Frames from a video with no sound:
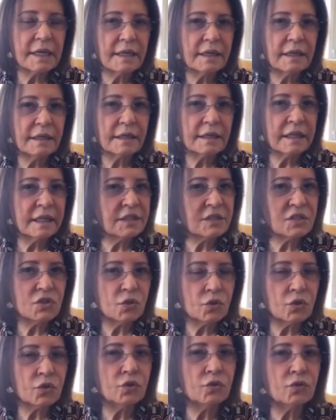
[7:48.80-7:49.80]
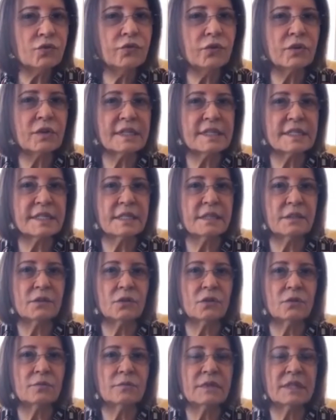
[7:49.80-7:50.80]
There is no cure for this
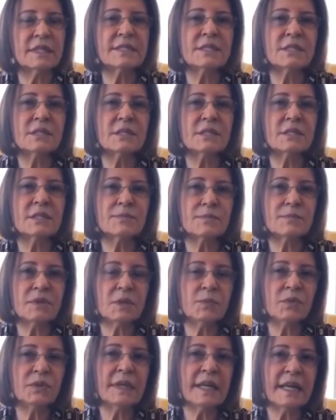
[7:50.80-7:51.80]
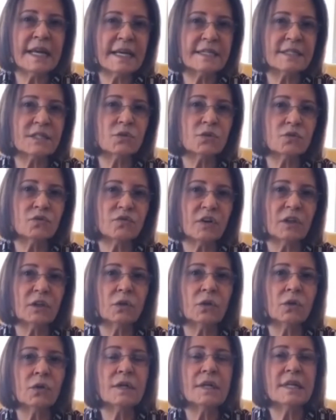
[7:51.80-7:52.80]
syndrome. This people has to
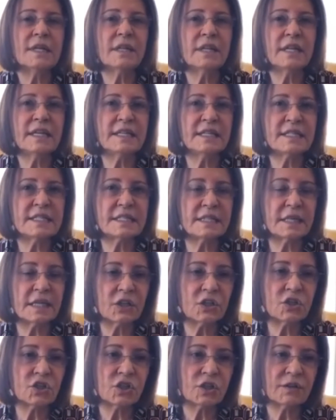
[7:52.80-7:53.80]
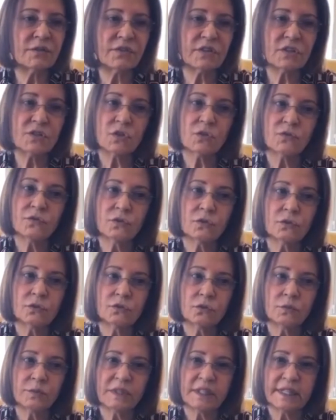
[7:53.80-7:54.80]
follow the instruction, first of all,
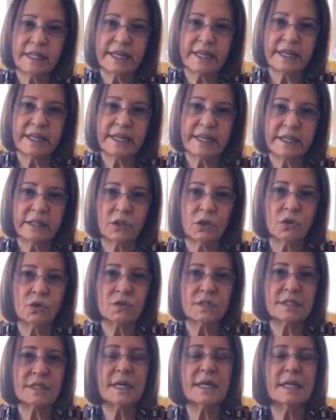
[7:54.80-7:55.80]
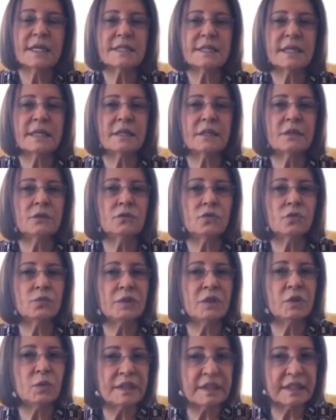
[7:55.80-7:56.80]
to be diagnosed, second, to be
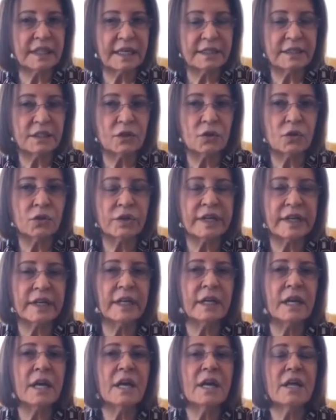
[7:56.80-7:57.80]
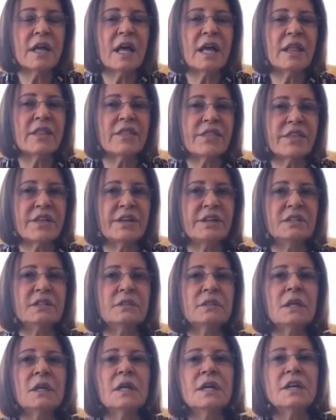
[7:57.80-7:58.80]
what category, and third,
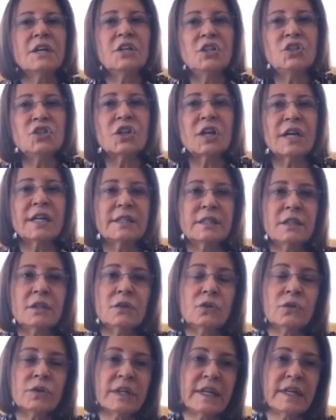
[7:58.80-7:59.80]
each category